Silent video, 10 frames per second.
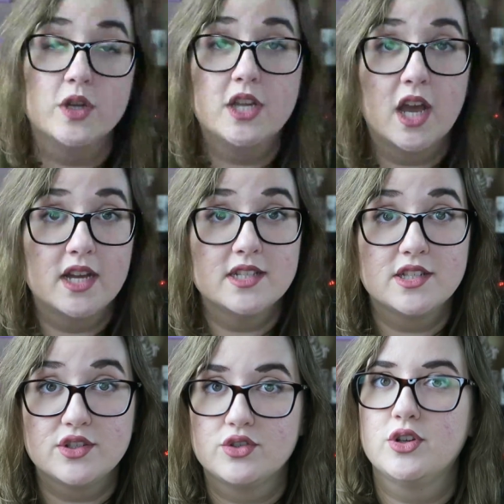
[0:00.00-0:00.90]

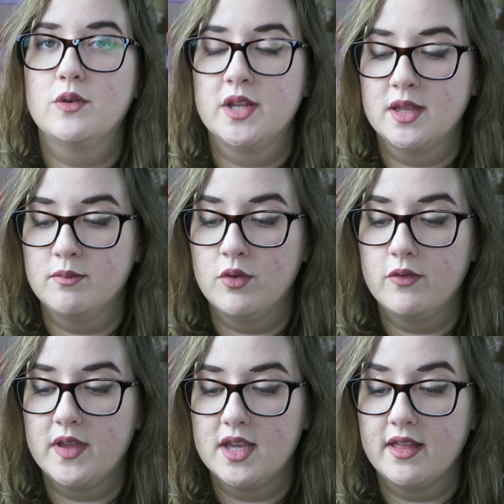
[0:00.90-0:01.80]
woodcuts shown in the
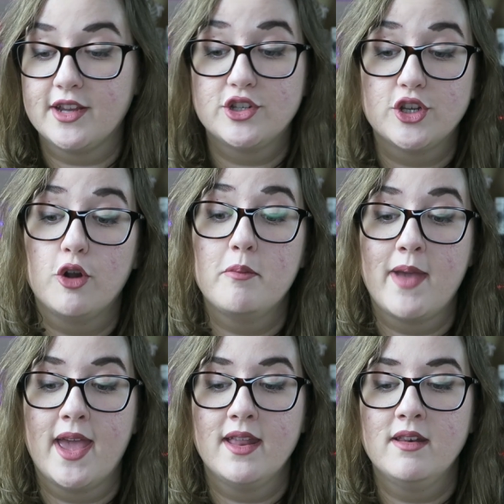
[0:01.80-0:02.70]
movie like show
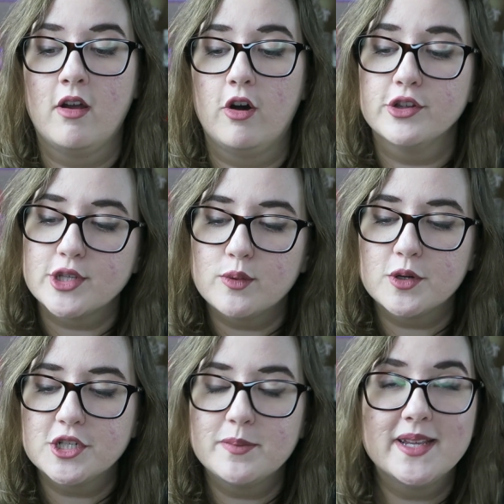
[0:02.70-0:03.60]
men also
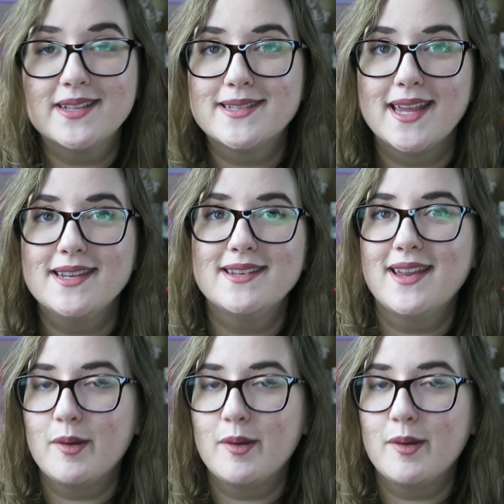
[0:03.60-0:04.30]
worshiping Satan